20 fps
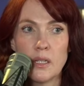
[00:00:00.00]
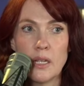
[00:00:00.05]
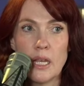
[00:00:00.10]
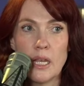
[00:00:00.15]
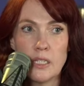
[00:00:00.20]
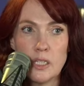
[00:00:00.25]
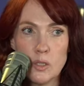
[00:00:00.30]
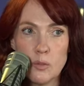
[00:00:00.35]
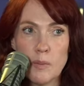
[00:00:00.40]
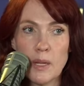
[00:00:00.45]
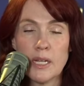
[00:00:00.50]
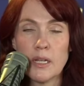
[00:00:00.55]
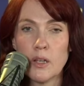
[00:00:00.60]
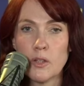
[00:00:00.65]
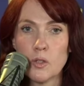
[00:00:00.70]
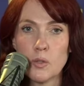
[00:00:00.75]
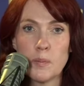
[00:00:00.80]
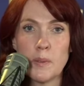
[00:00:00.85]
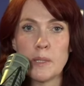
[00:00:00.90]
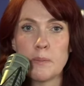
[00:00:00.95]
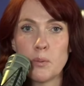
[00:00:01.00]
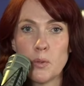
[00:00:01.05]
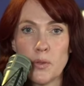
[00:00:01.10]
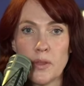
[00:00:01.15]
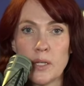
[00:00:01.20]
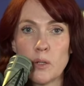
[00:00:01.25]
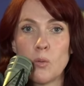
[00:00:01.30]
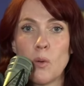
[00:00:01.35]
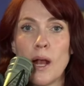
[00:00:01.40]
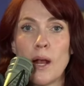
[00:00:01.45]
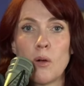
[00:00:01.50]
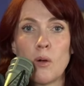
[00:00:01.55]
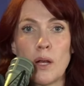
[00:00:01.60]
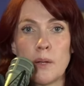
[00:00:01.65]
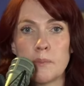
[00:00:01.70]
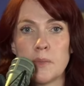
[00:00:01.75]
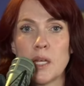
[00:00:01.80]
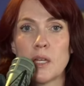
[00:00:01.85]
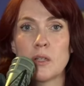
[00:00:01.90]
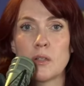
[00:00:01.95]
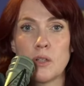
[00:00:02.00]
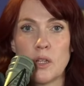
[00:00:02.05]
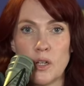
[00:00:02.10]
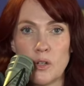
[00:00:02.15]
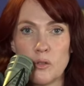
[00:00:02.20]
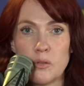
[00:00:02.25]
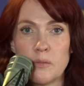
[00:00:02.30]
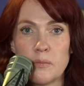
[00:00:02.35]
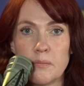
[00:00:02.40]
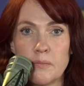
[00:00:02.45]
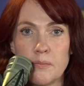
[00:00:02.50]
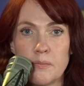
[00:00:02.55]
And you make other people think, wow, I'm not alone.